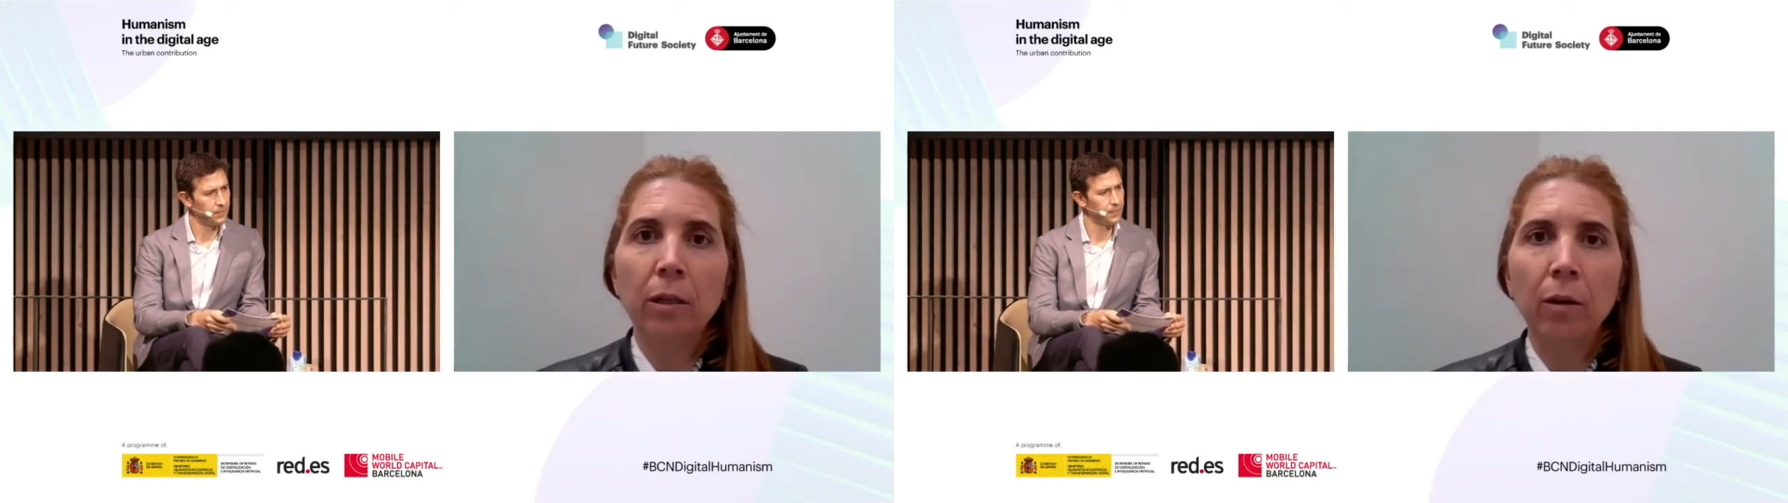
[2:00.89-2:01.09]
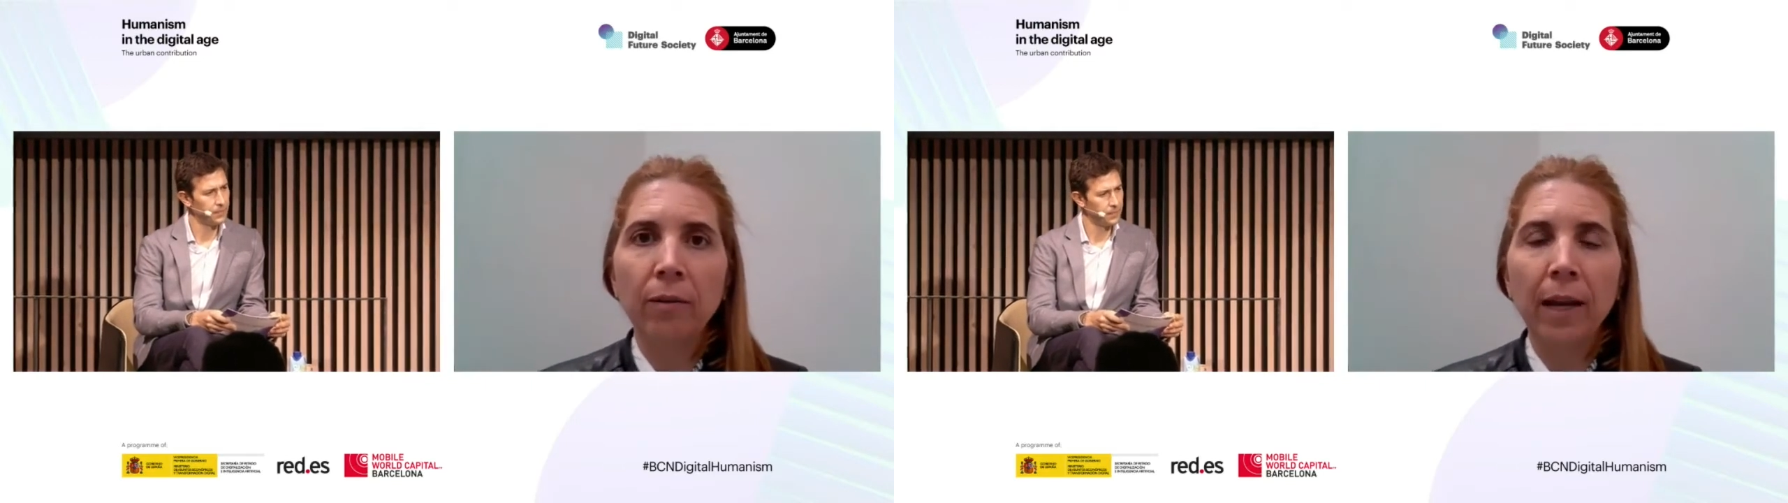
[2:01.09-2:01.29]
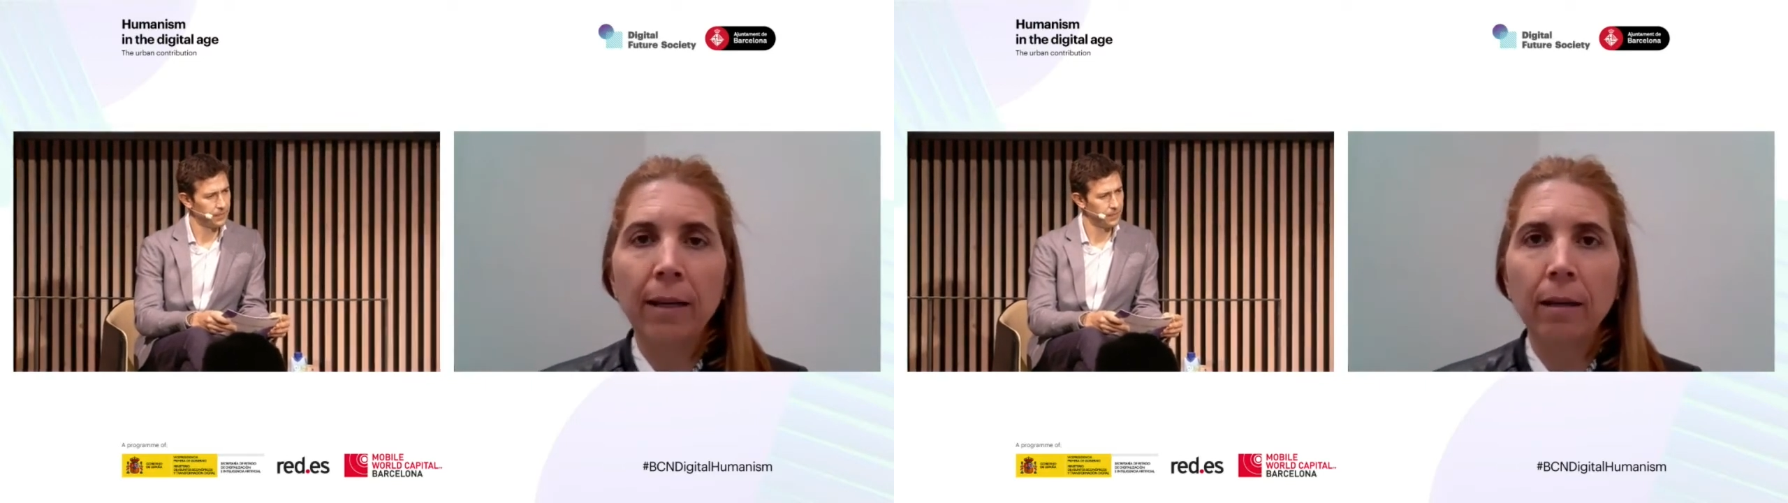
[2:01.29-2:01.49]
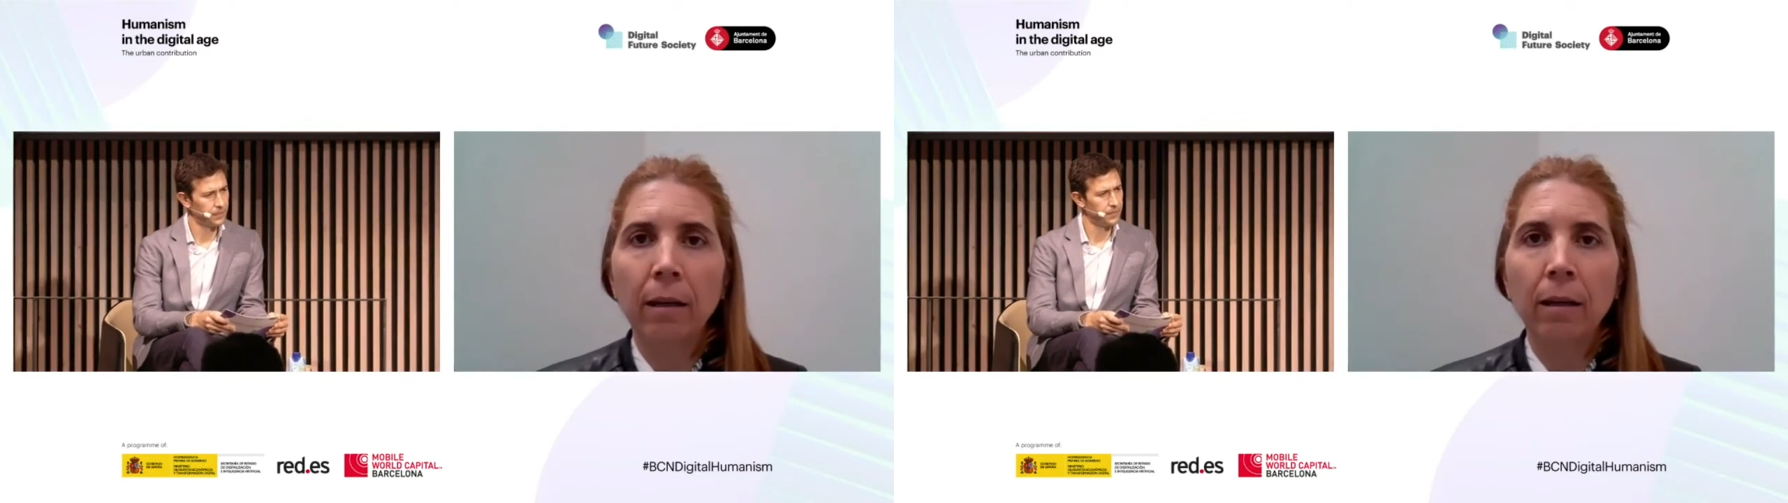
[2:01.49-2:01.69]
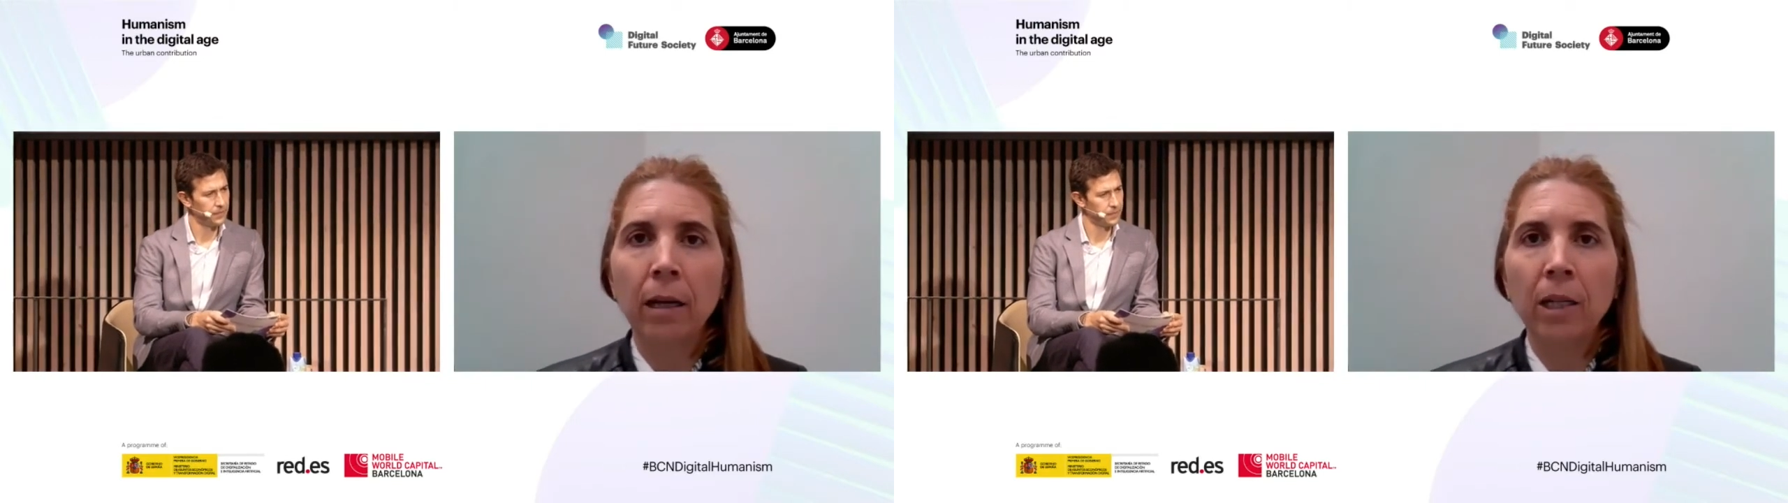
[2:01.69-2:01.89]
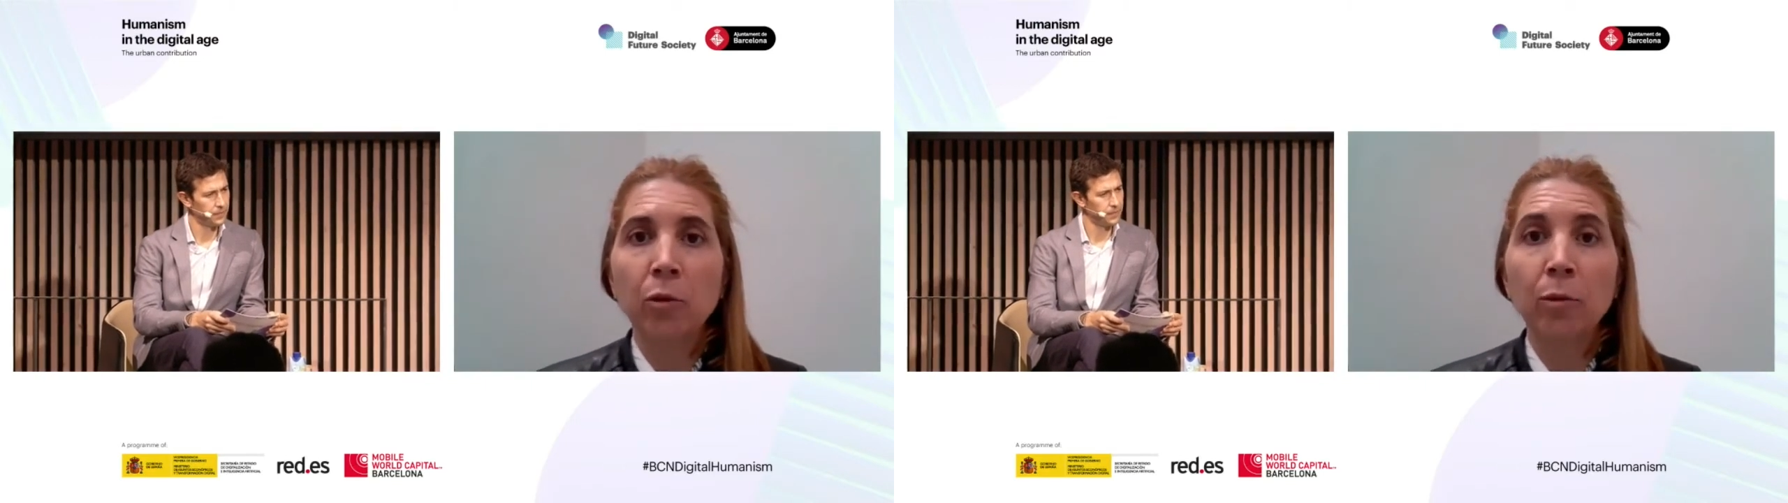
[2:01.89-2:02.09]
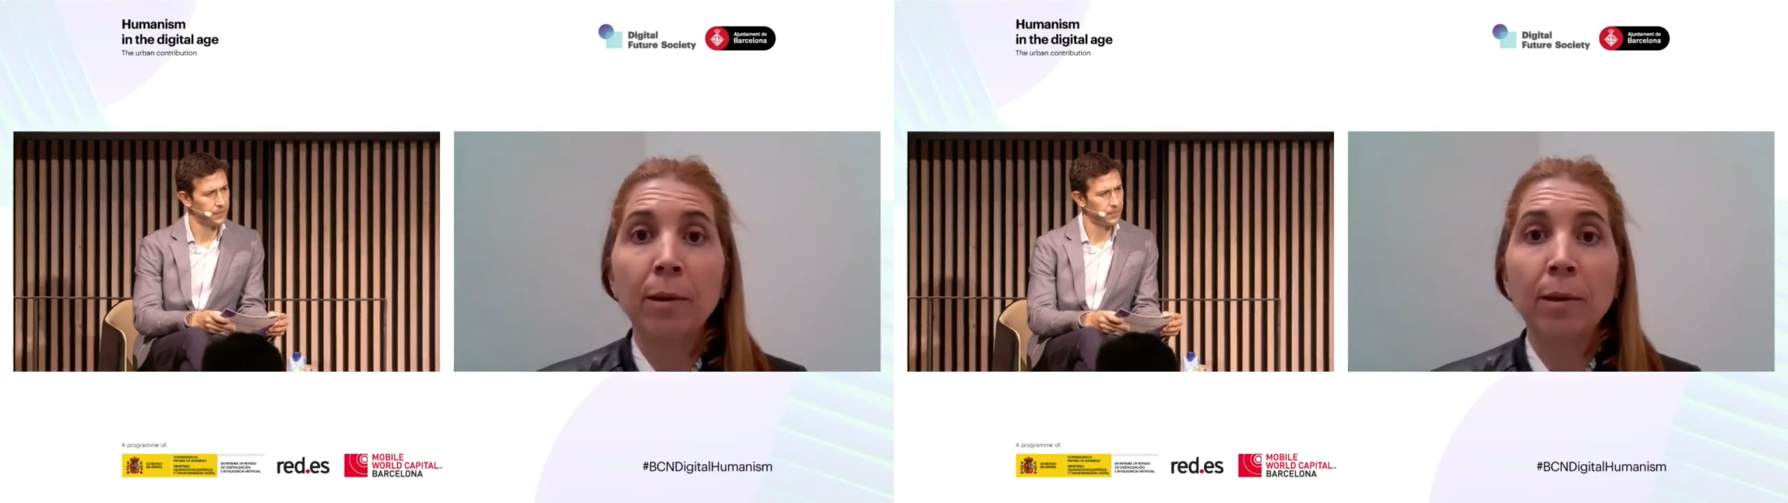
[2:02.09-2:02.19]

of like extreme